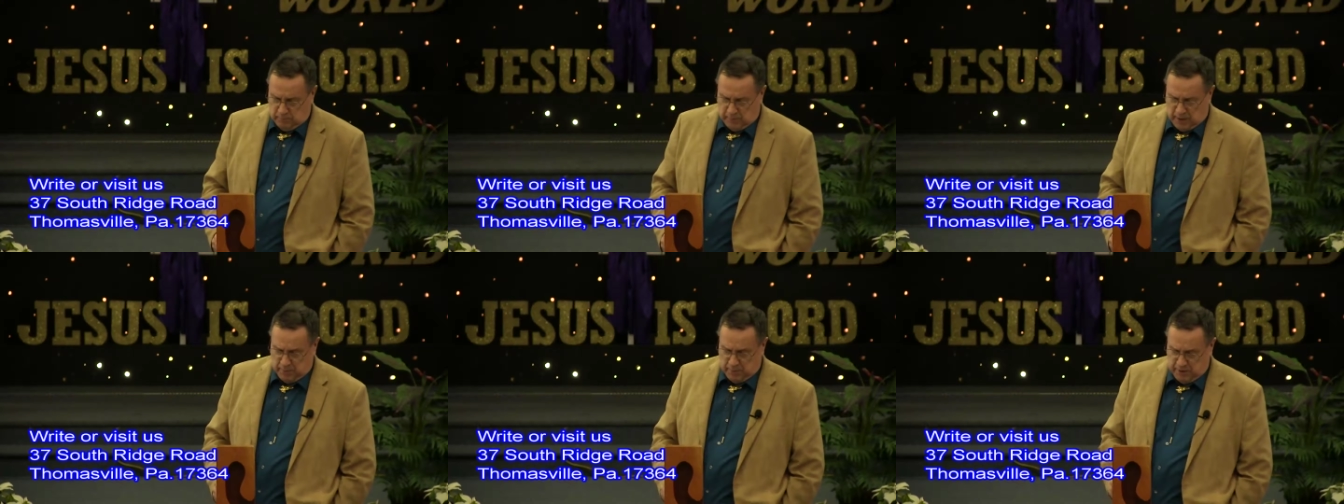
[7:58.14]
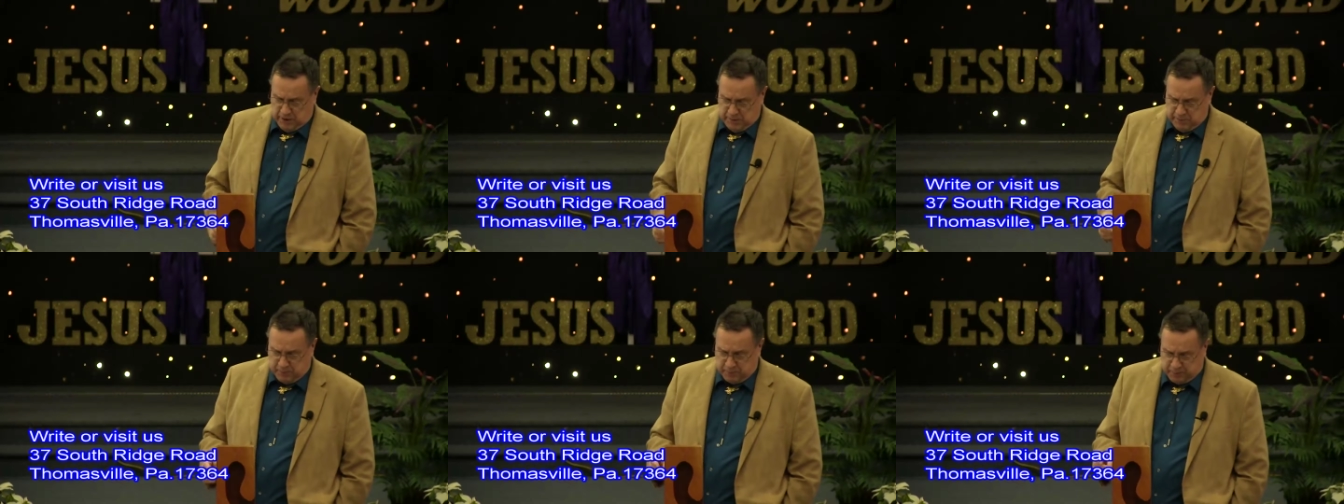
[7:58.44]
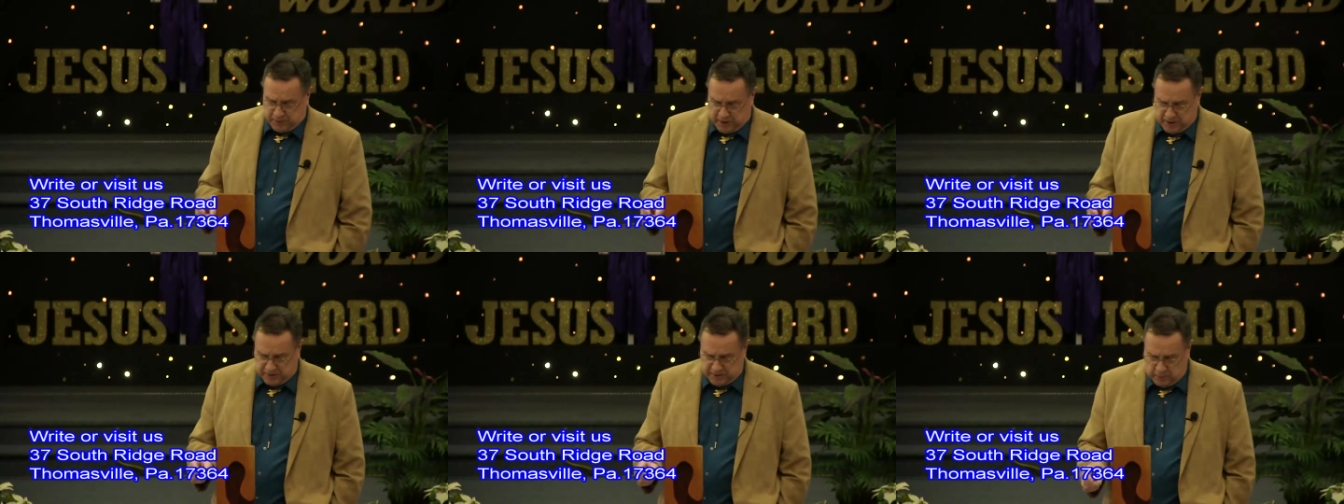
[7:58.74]
Remember he
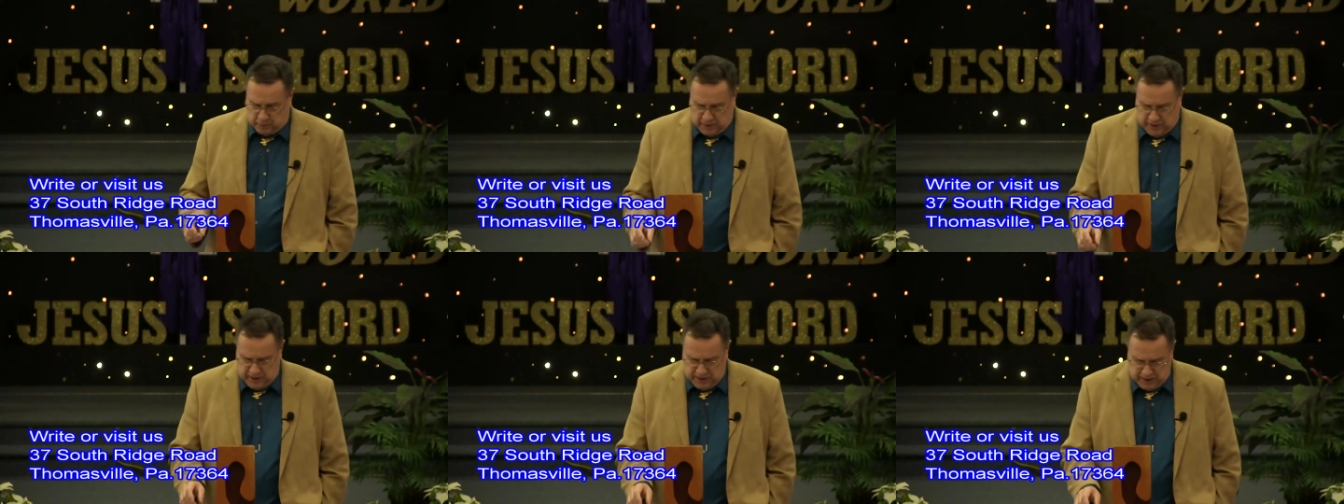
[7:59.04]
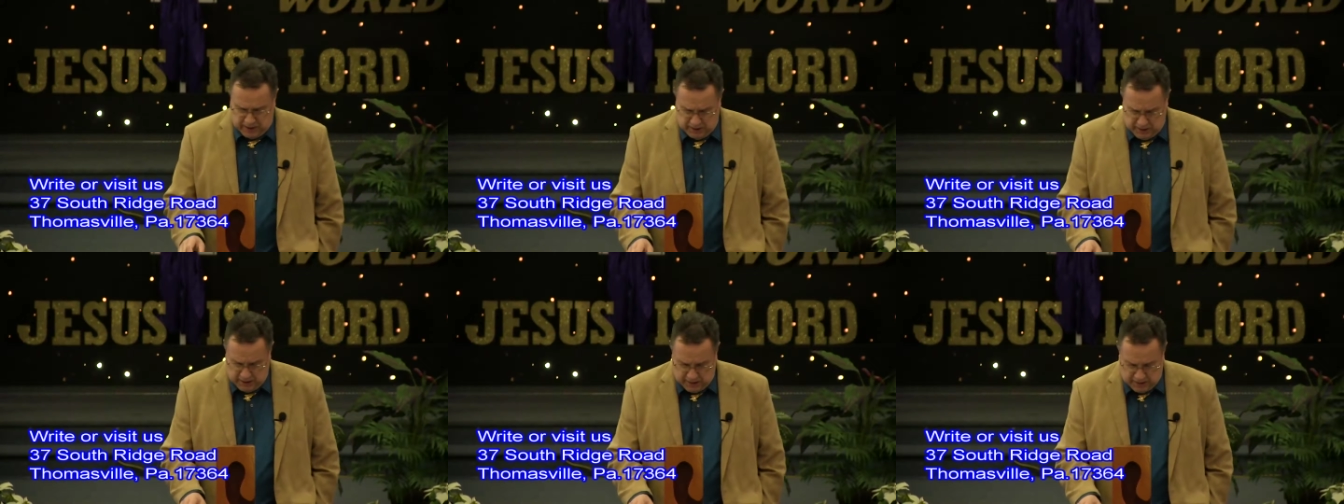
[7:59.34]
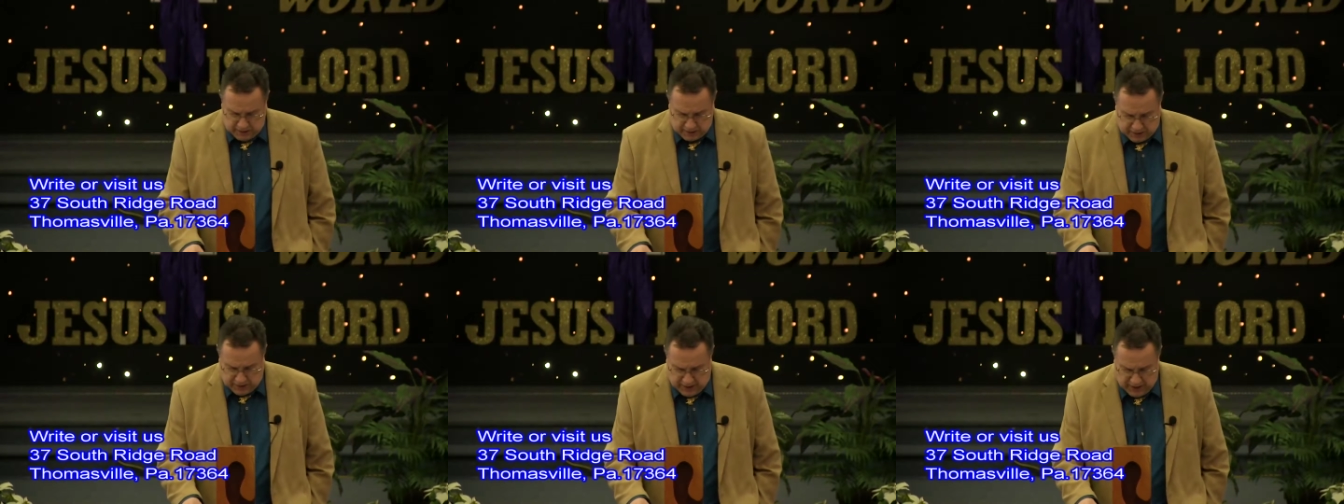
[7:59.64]
prepared the way?
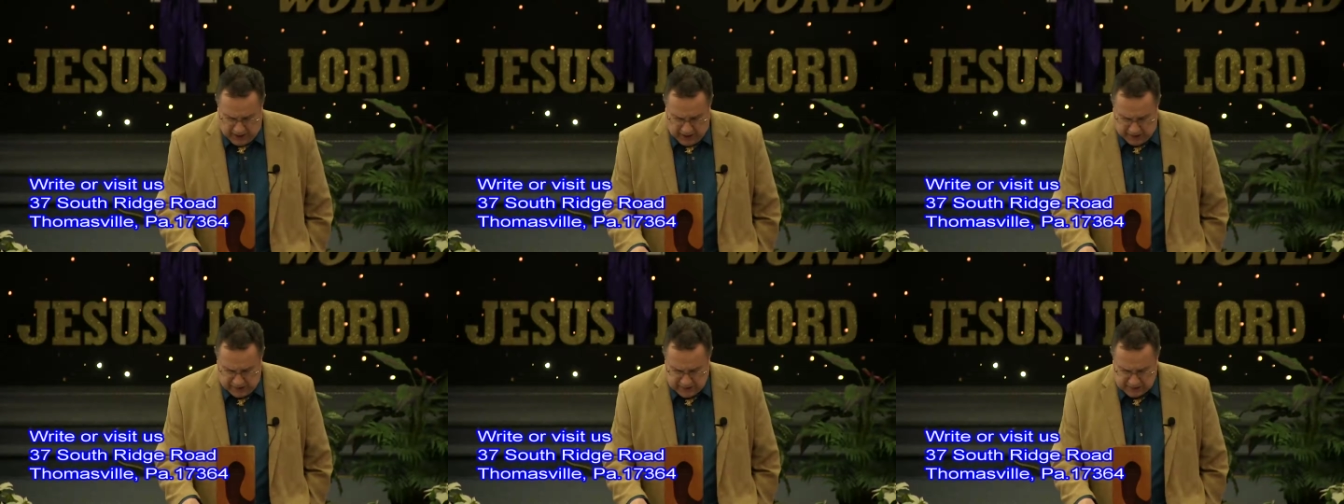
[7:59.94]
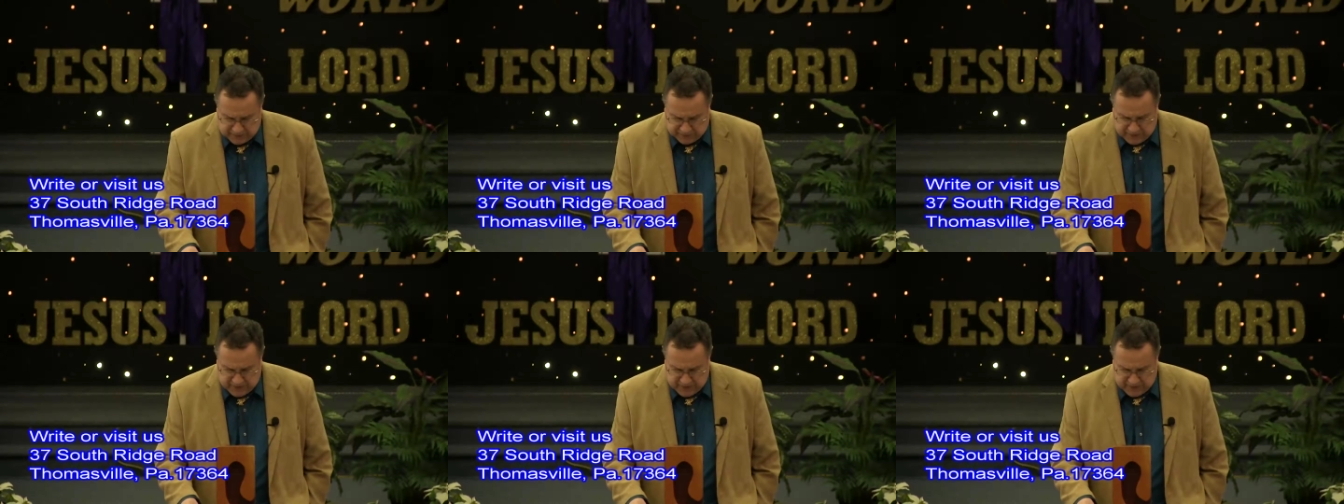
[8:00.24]
God is